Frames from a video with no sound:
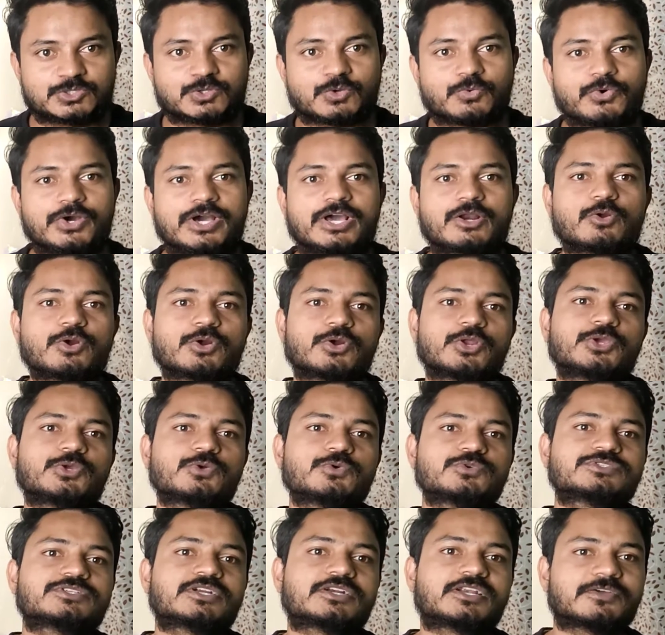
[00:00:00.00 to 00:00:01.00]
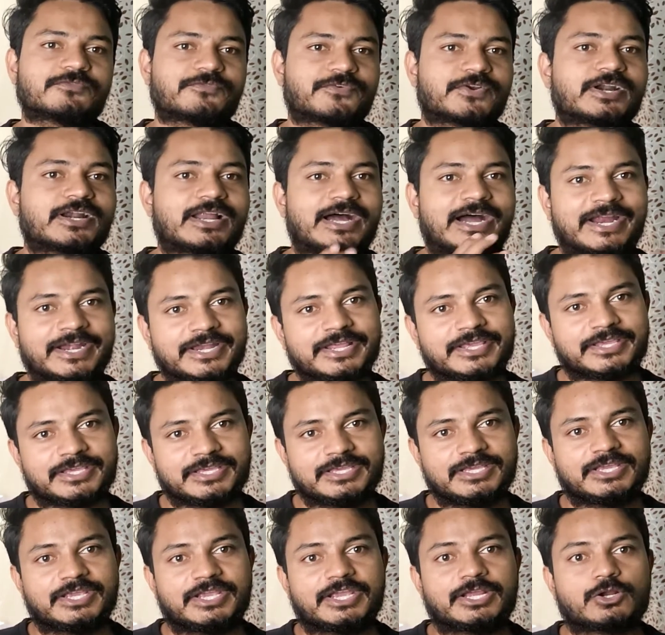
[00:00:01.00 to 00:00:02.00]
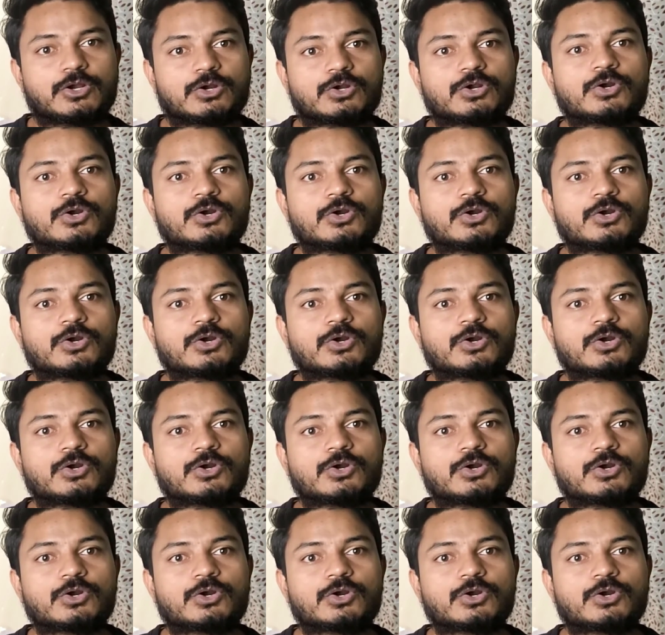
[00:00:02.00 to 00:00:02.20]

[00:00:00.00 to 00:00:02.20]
So we are going to use the different IDE in